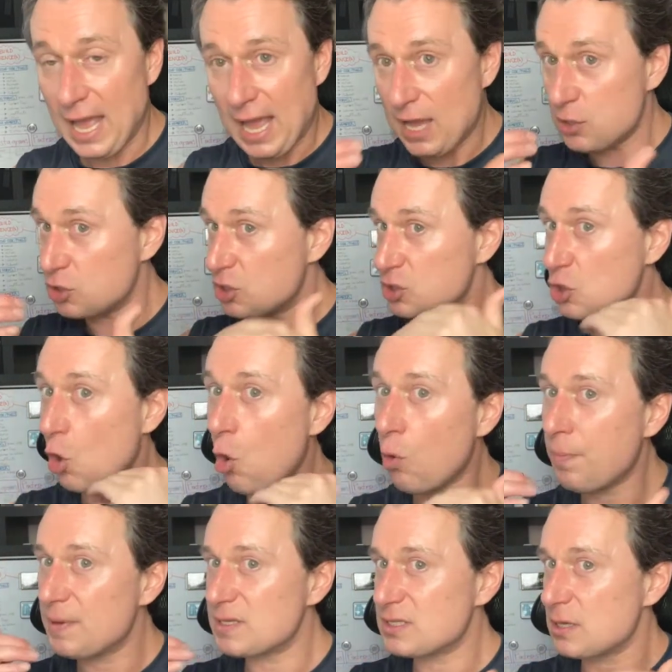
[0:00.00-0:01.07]
and just
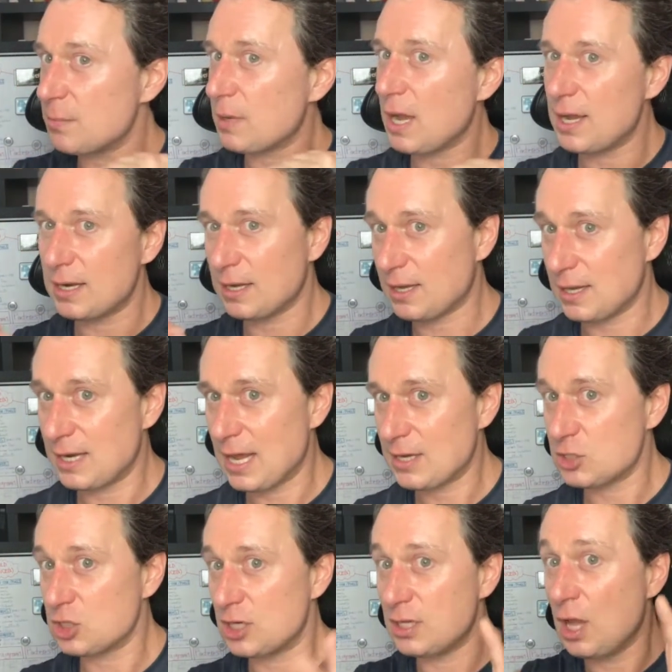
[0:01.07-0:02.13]
open some kind of
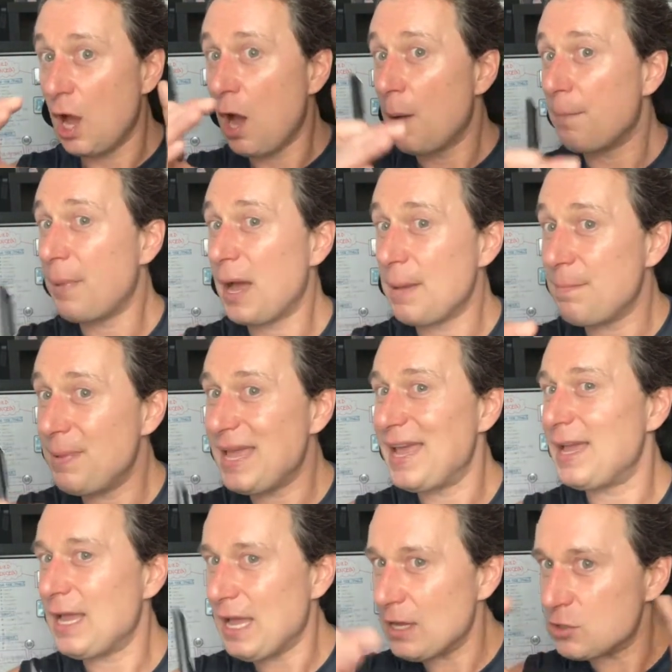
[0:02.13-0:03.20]
connection by
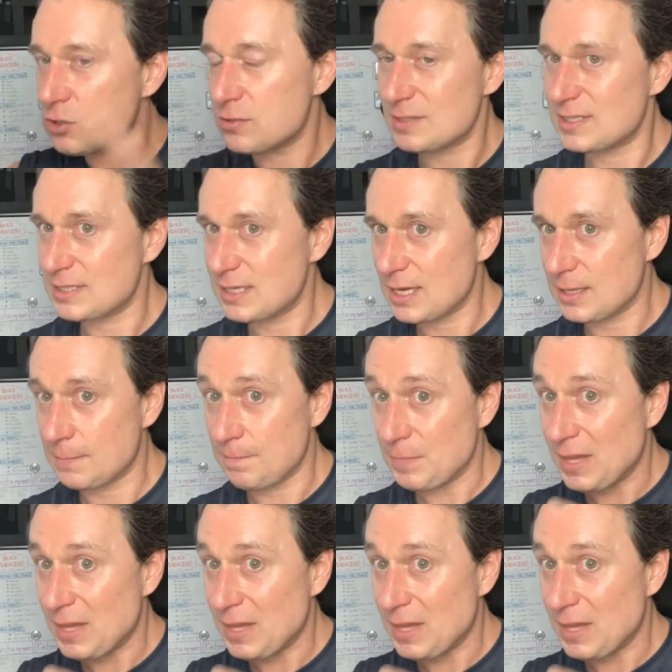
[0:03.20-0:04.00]
being interested,